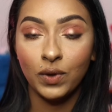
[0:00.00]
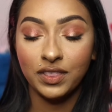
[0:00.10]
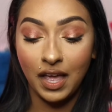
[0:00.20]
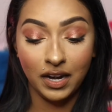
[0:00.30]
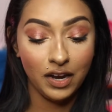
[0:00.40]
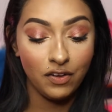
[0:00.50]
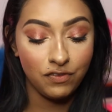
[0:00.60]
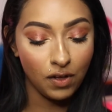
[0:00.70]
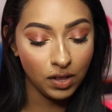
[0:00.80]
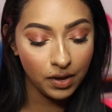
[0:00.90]
with any
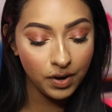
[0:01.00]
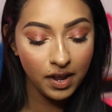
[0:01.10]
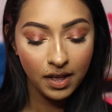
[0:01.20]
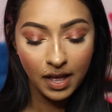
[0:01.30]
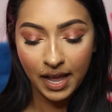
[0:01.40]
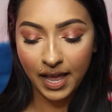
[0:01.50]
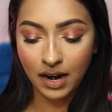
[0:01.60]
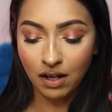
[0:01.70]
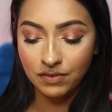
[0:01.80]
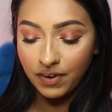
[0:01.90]
fallout. I had
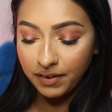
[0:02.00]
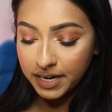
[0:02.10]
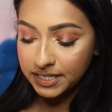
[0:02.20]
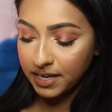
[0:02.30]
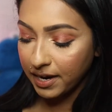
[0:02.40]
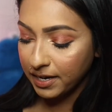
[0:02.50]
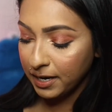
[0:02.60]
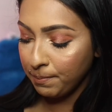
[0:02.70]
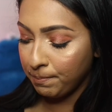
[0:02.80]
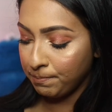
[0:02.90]
a very tiny